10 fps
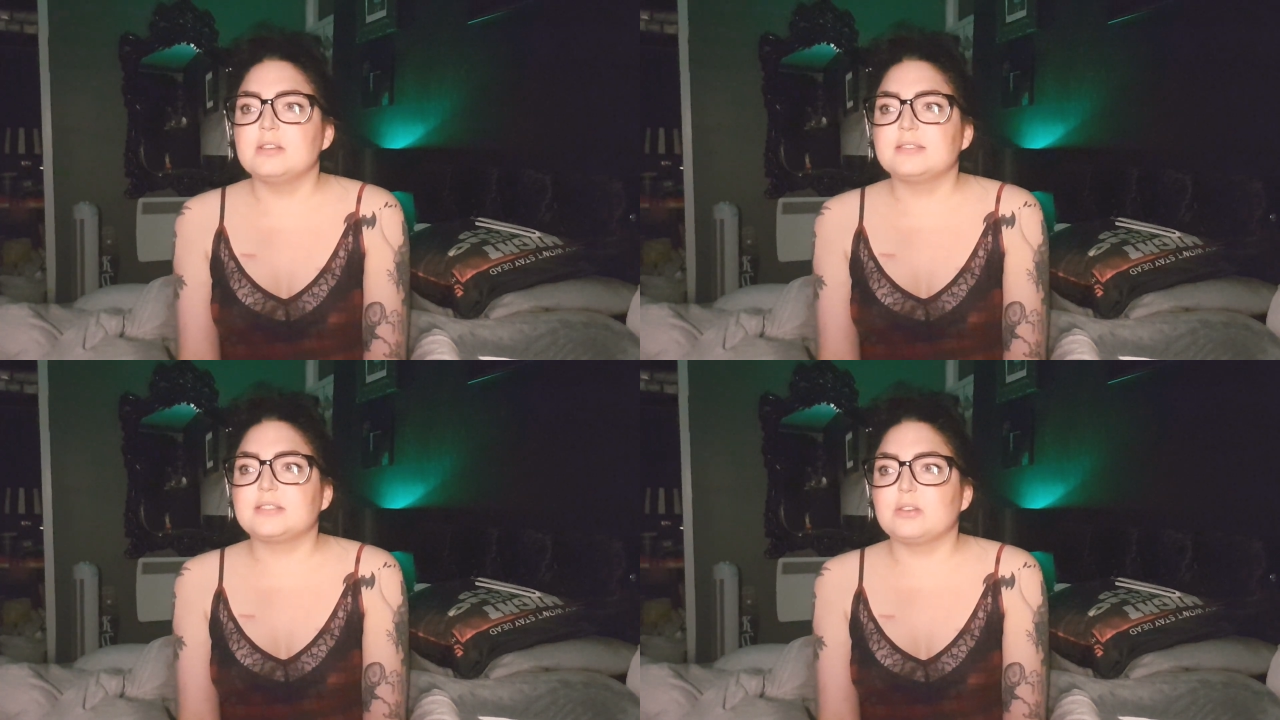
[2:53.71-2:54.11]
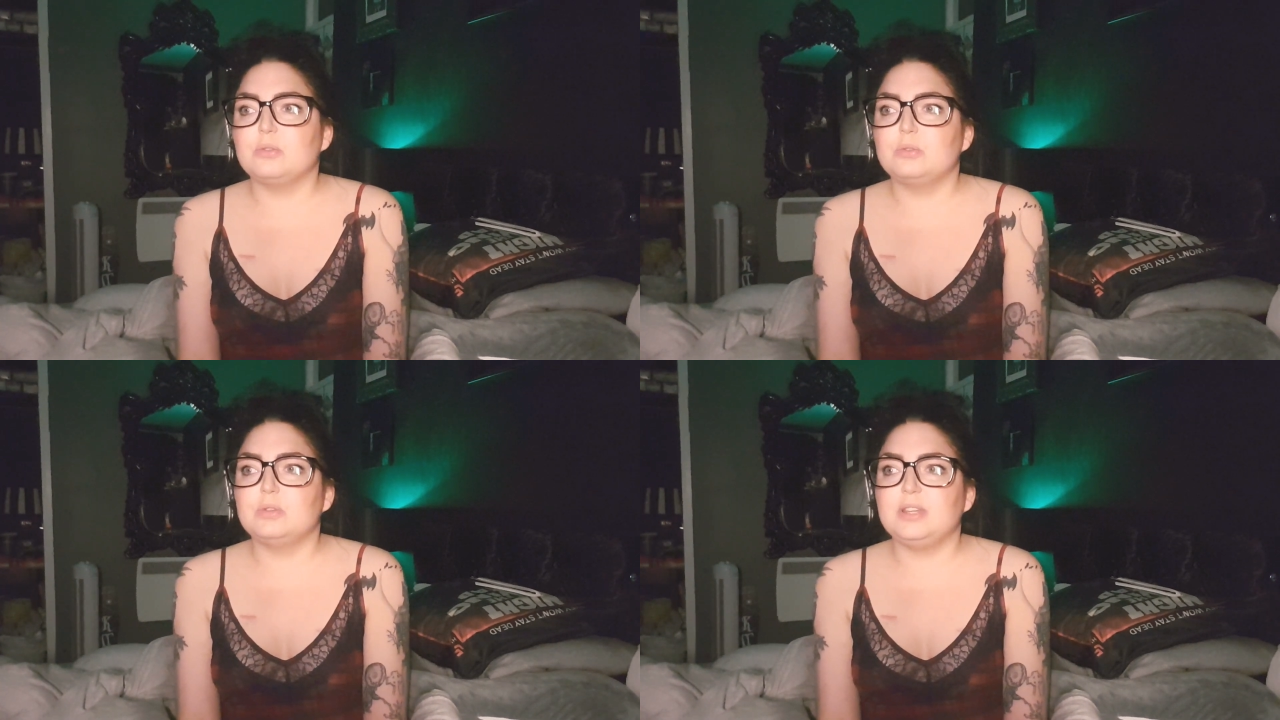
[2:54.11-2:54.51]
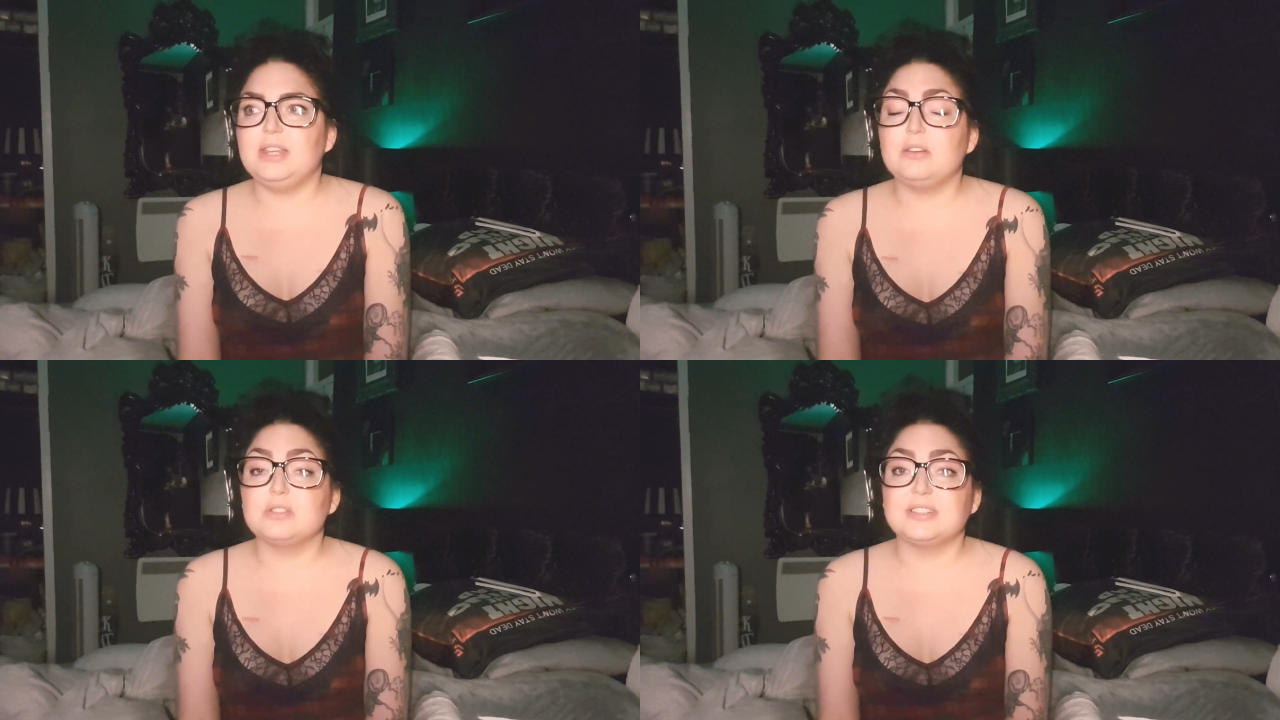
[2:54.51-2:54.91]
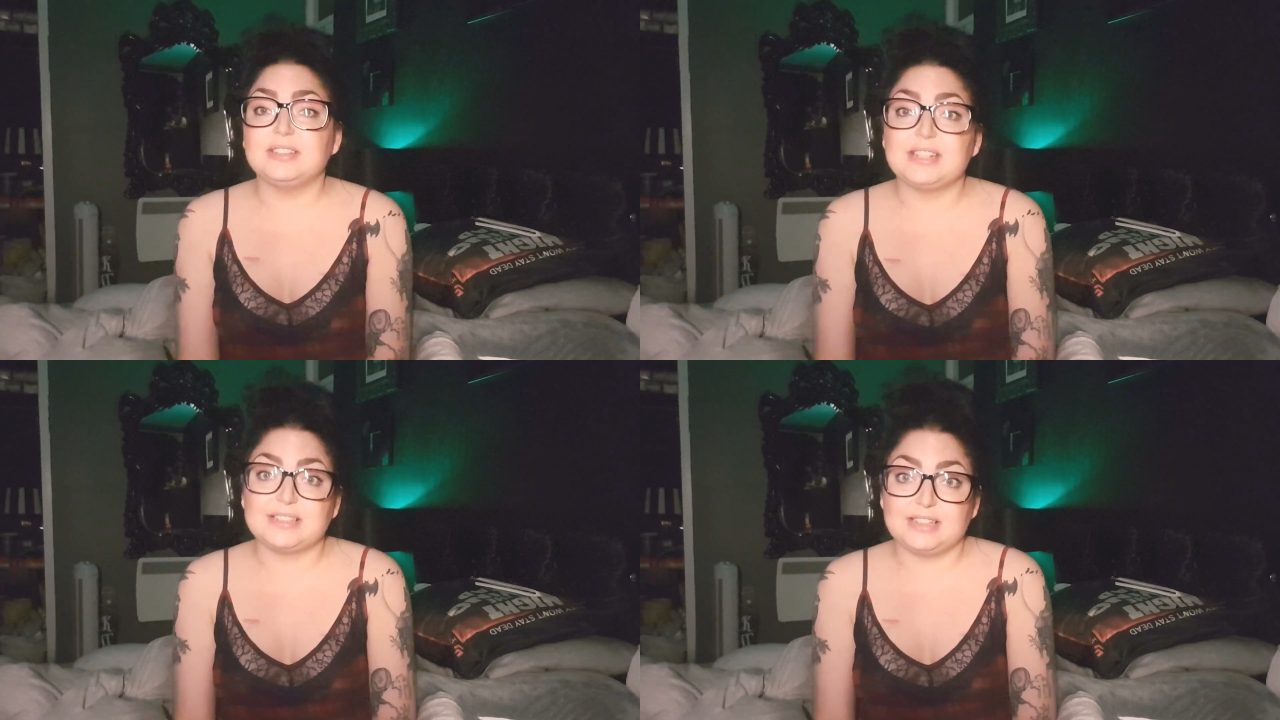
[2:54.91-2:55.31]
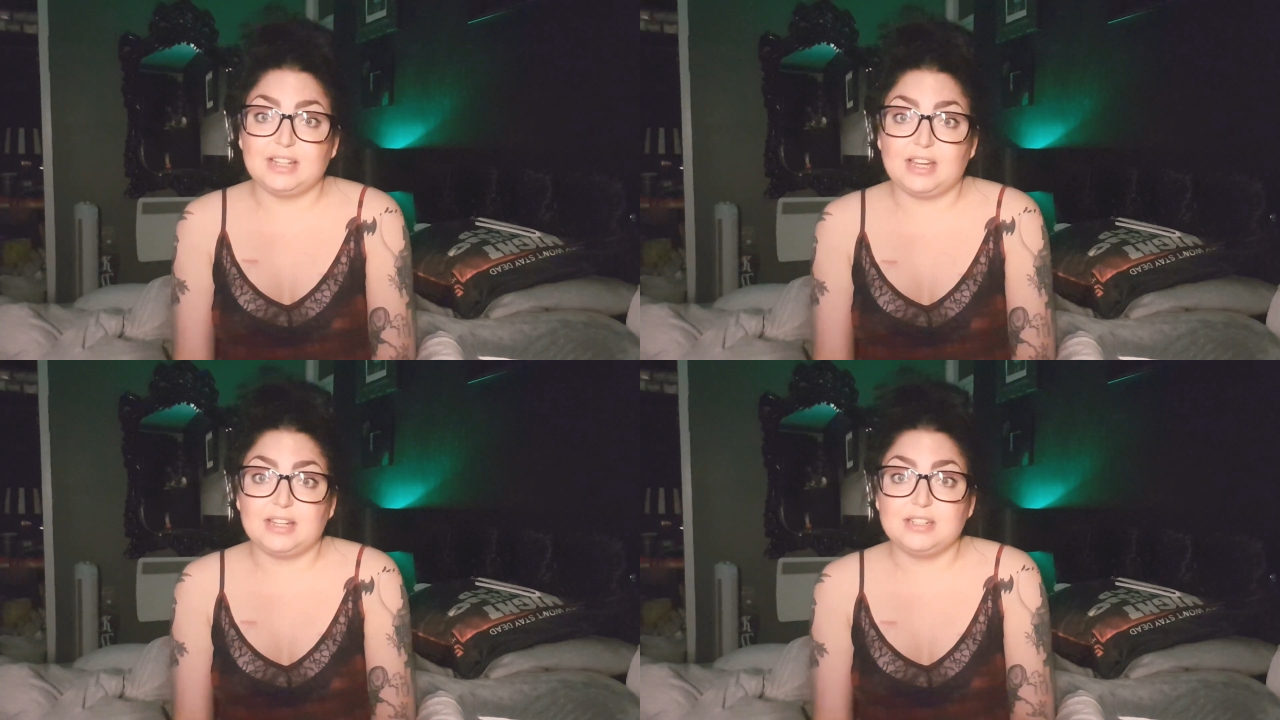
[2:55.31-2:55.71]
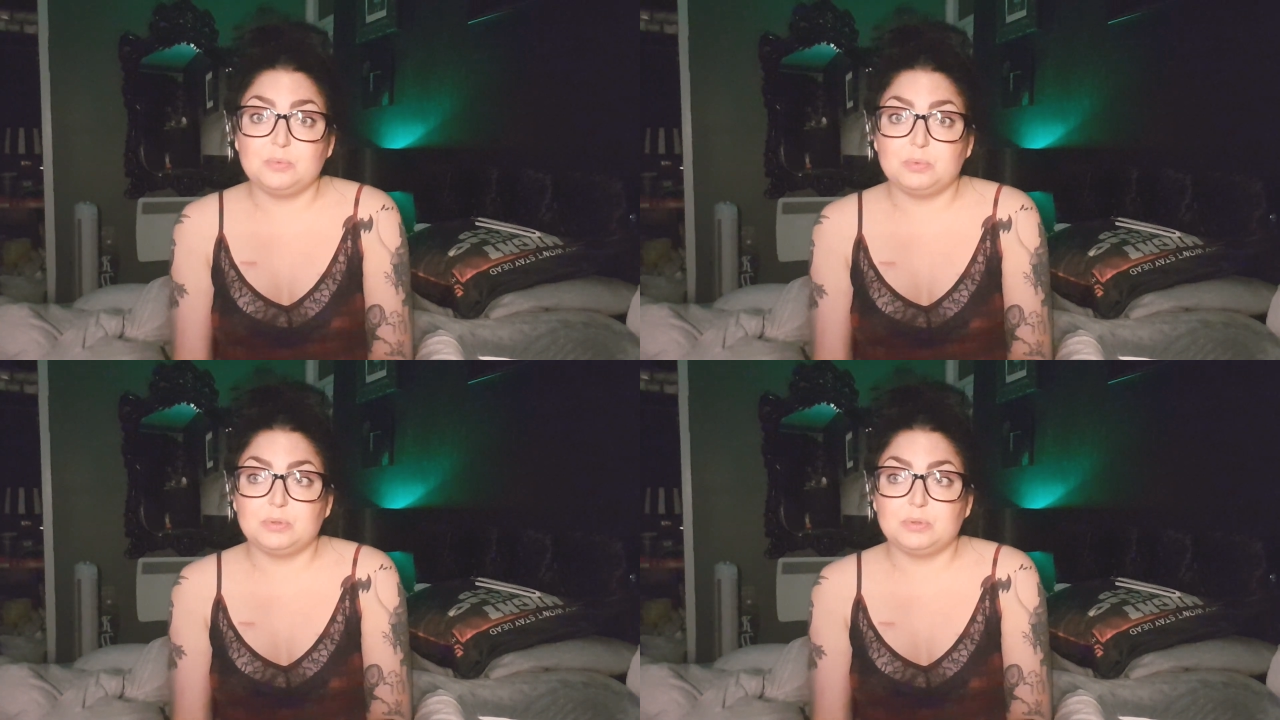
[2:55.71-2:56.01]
So he goes to Disneyland